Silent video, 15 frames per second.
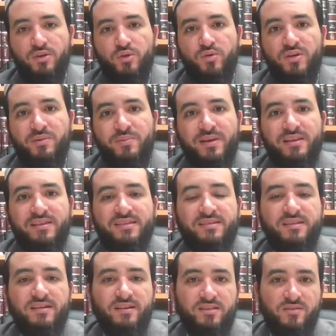to reveal the
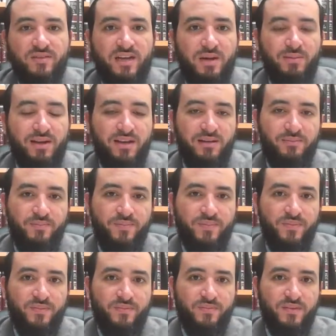secrets of the Kabbalah
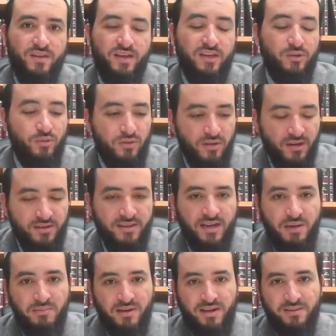and to learn the
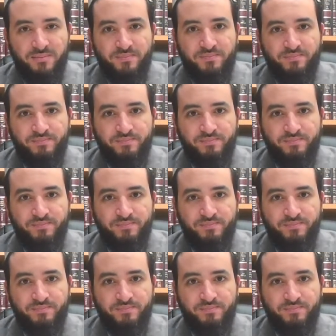Kabbalah.